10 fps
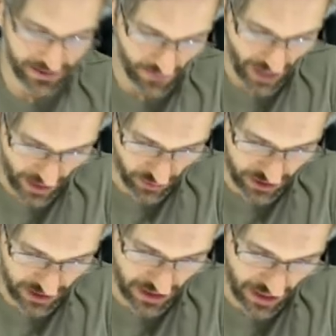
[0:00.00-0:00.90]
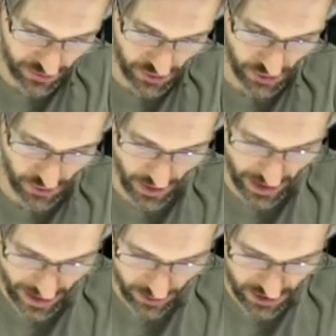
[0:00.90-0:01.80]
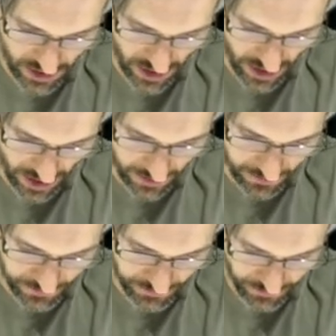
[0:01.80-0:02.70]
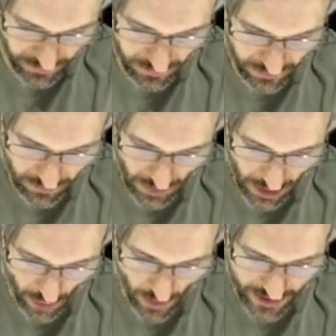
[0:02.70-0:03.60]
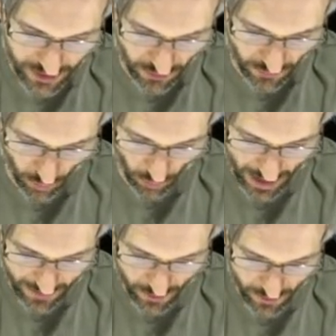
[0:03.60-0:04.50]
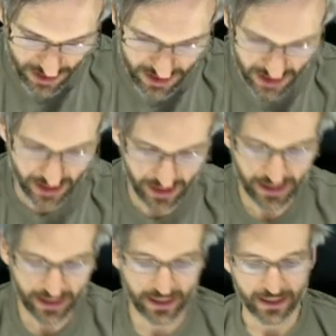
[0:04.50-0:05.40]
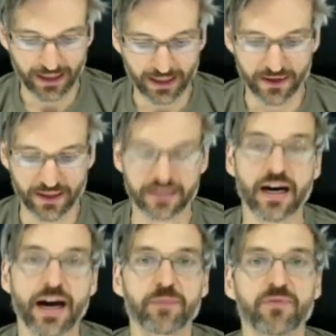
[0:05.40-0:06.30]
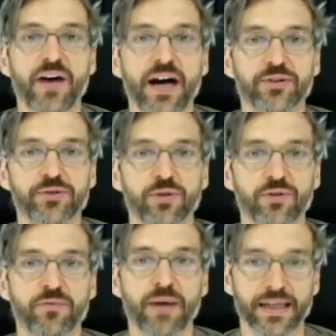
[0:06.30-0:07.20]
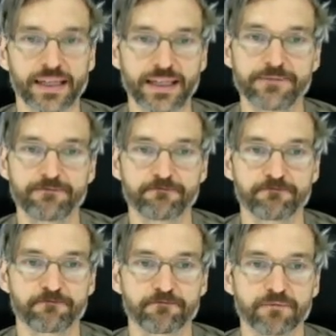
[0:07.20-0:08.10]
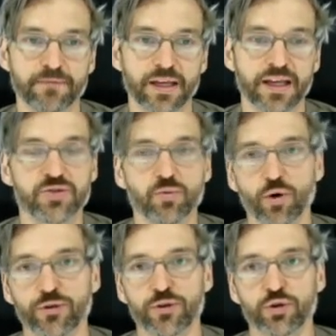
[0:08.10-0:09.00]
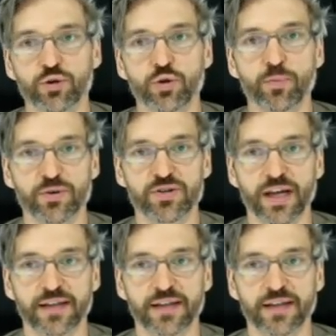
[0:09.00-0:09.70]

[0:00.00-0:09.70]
I would come to you and I would say, all right, so for whatever reason, the time value of money is worth 2%.